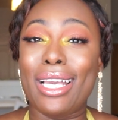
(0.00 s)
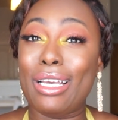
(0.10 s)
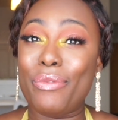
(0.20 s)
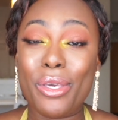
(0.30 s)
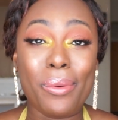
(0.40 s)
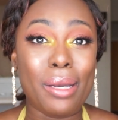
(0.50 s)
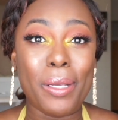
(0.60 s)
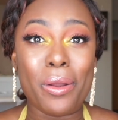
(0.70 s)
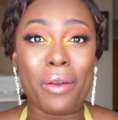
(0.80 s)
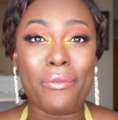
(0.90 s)
If you want to
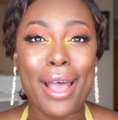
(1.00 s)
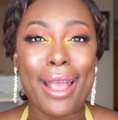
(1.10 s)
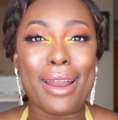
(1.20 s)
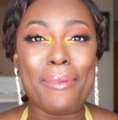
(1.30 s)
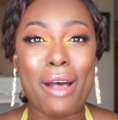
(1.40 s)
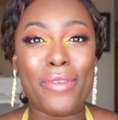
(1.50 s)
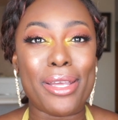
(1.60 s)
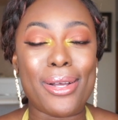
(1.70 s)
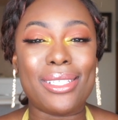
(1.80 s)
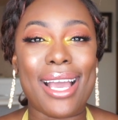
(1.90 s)
be notified about
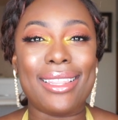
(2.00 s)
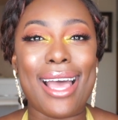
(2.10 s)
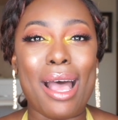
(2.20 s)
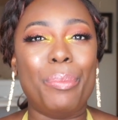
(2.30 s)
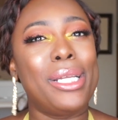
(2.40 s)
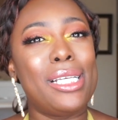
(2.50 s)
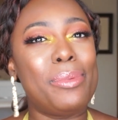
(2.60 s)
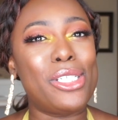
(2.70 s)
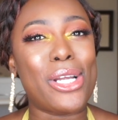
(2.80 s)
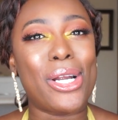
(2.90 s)
videos like that, please
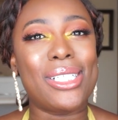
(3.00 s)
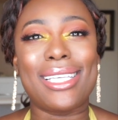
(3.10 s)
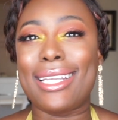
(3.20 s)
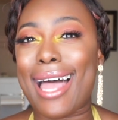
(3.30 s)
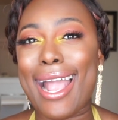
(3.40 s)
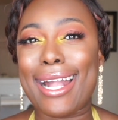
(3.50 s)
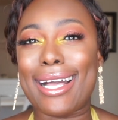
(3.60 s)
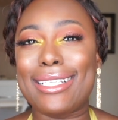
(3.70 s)
be sure to like,